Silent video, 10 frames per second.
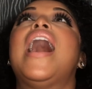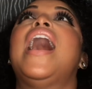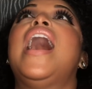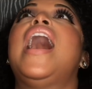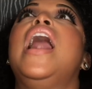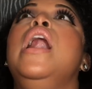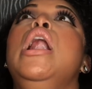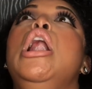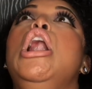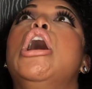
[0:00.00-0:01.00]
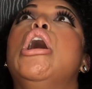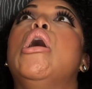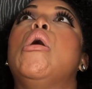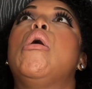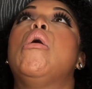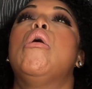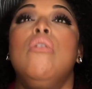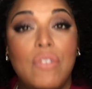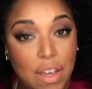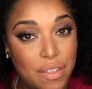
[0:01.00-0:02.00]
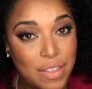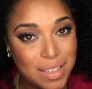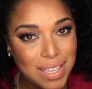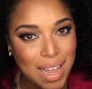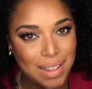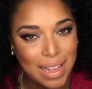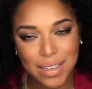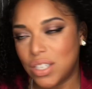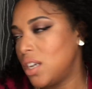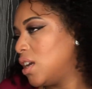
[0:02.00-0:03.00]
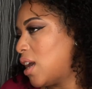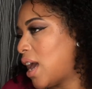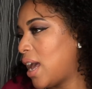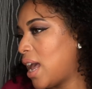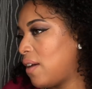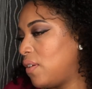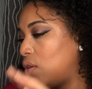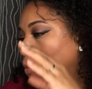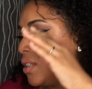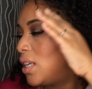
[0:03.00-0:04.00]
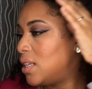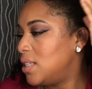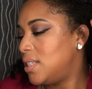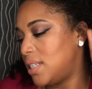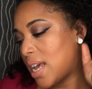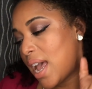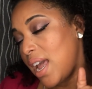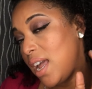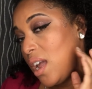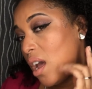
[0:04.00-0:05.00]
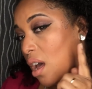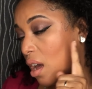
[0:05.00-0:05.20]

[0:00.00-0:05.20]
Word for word: I love this highlight. I have it on today.